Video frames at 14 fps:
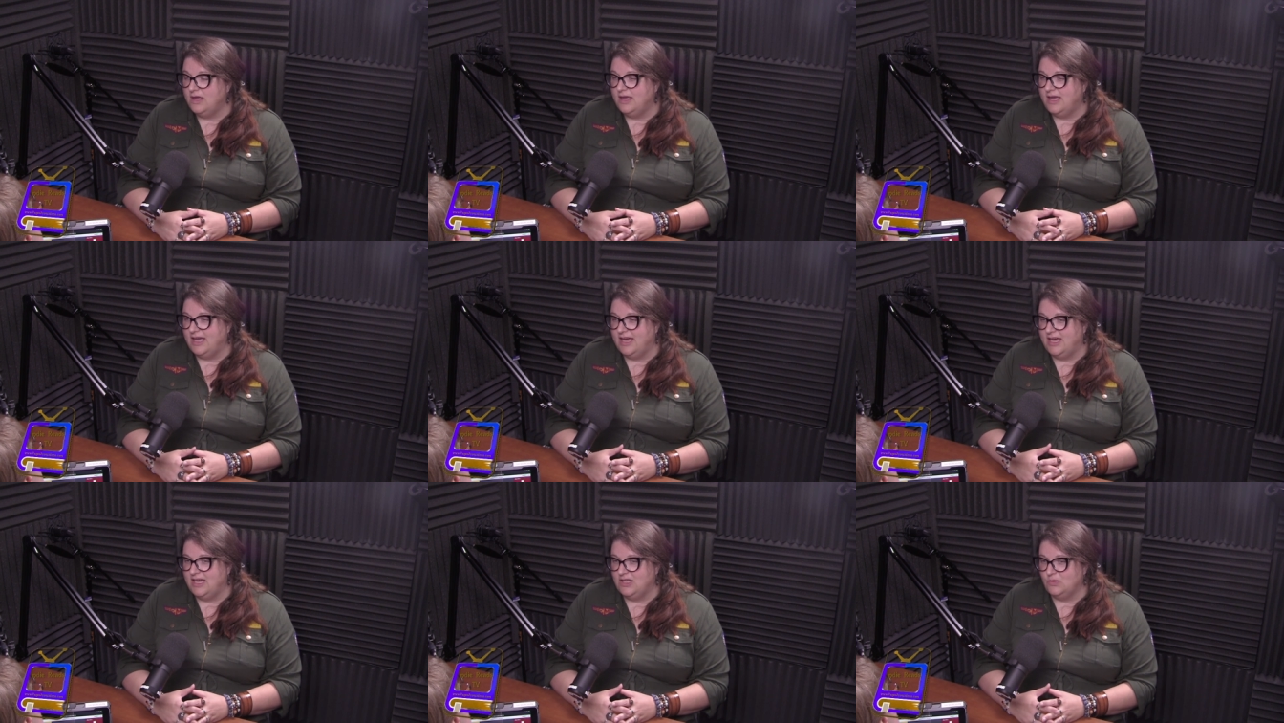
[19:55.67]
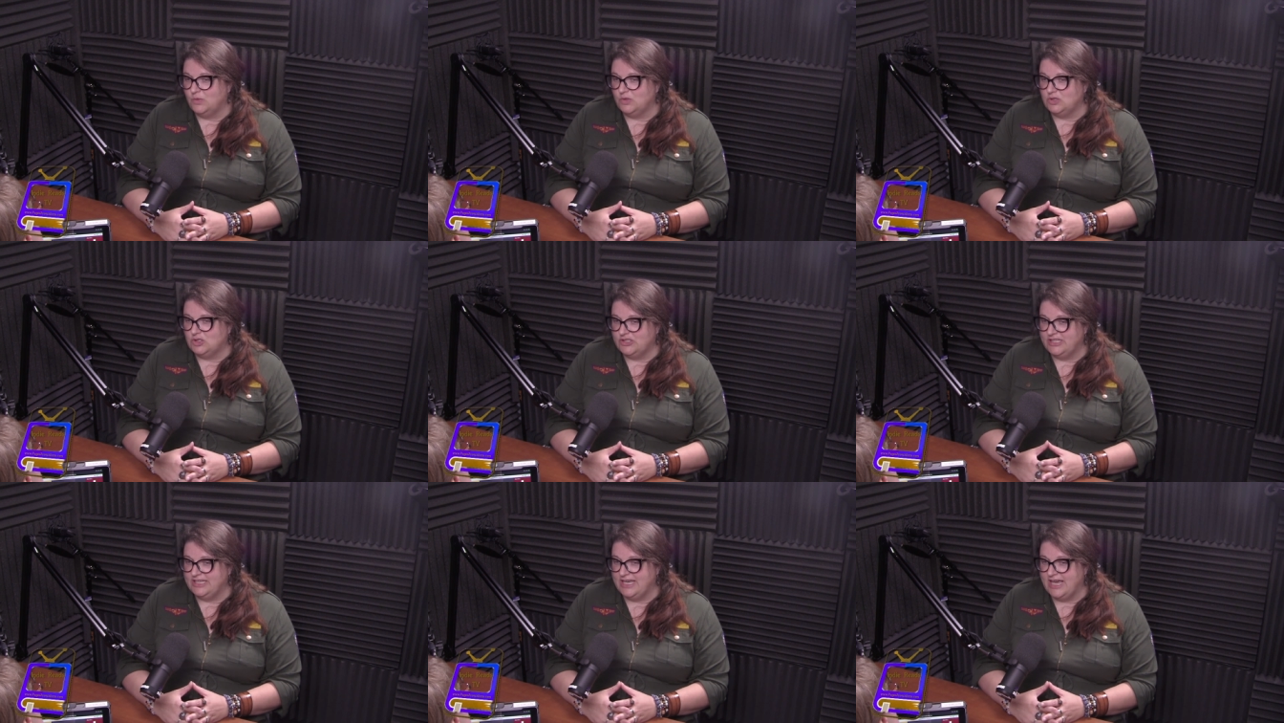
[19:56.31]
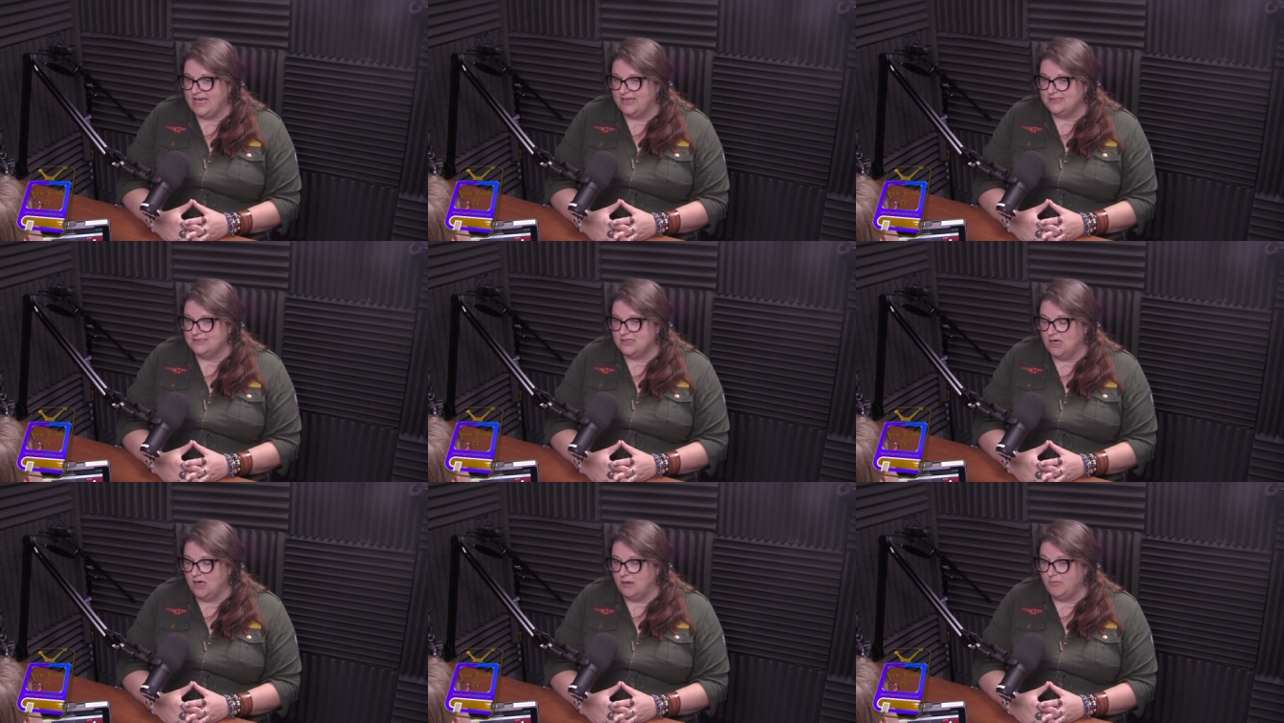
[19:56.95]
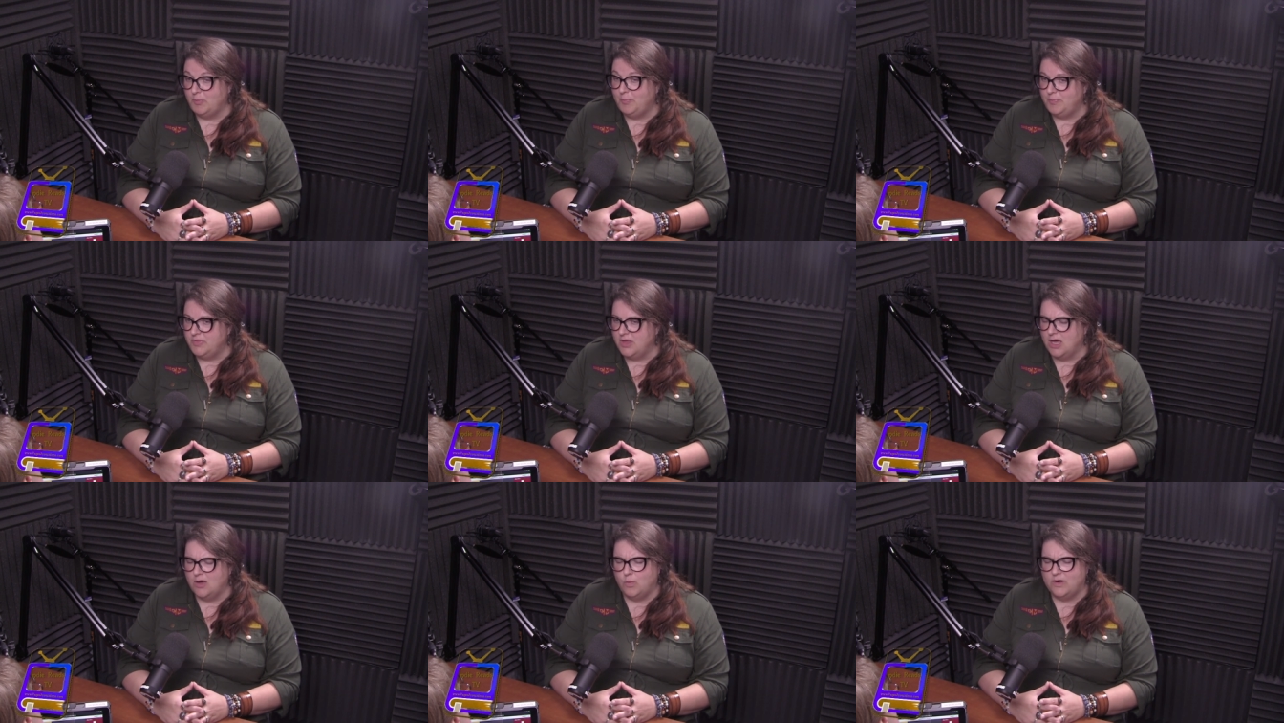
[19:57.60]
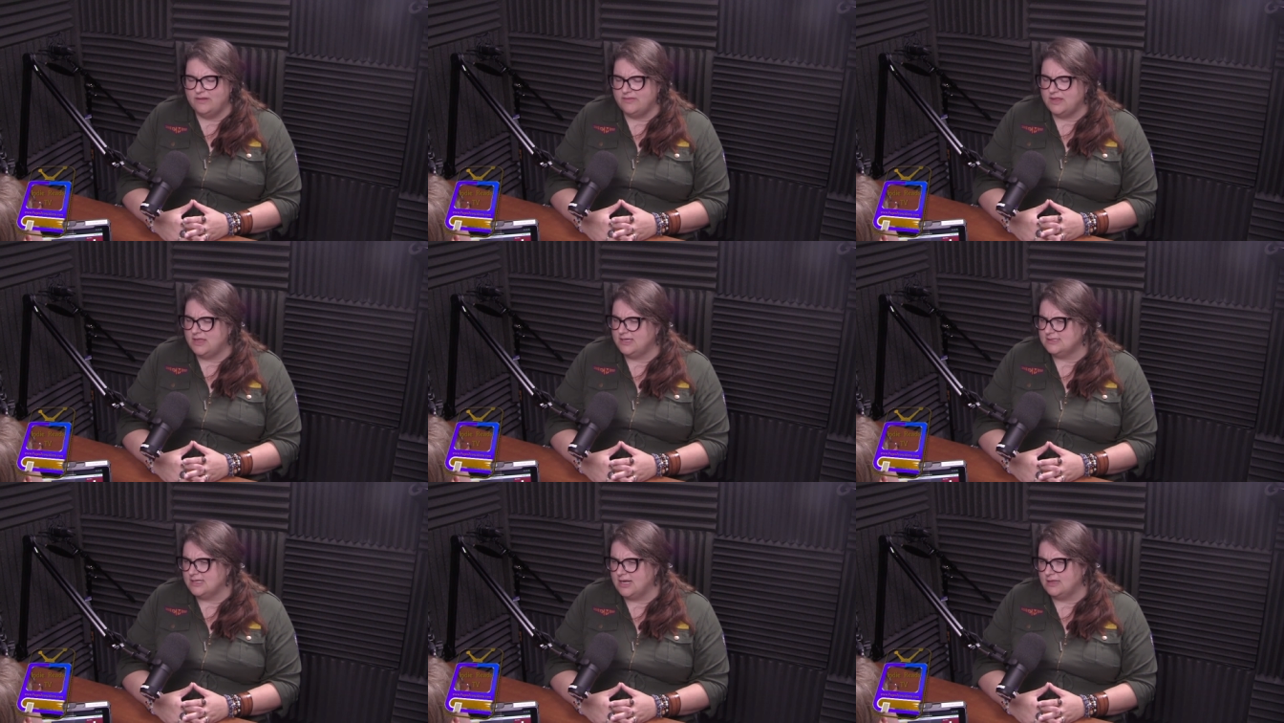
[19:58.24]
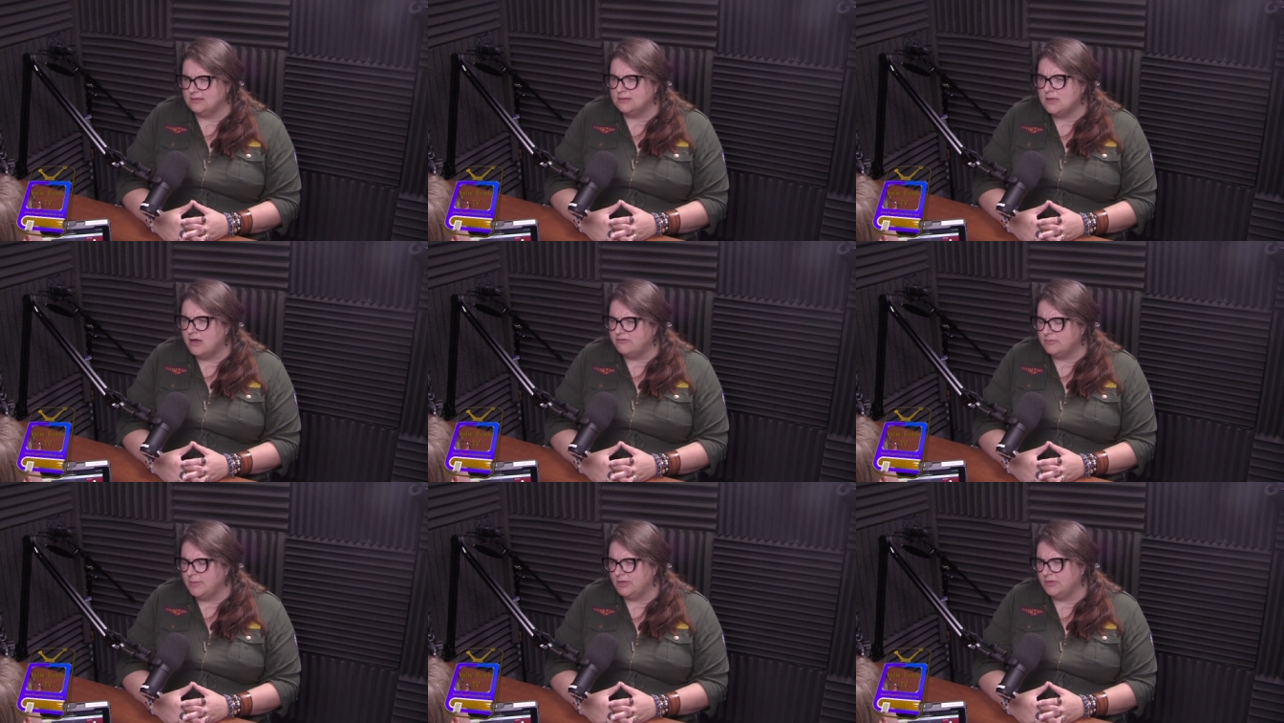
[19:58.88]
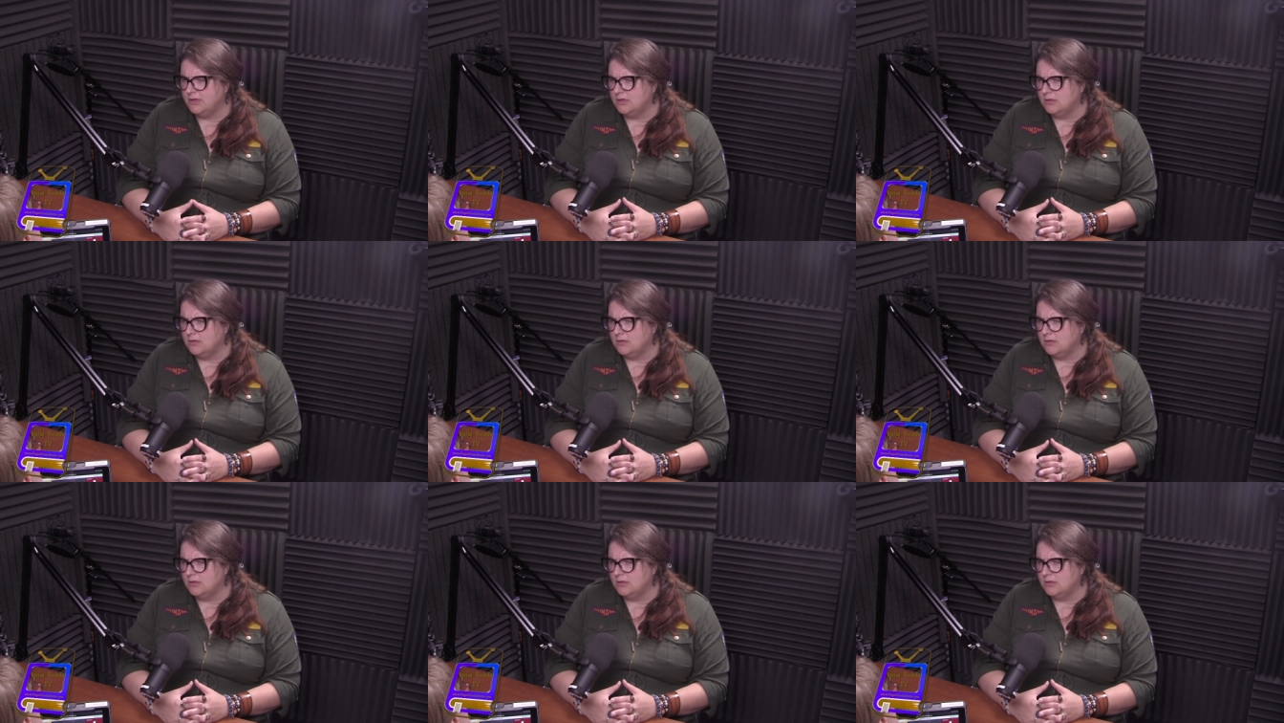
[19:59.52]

And we're looking at um, the, the, one of the things that I love about the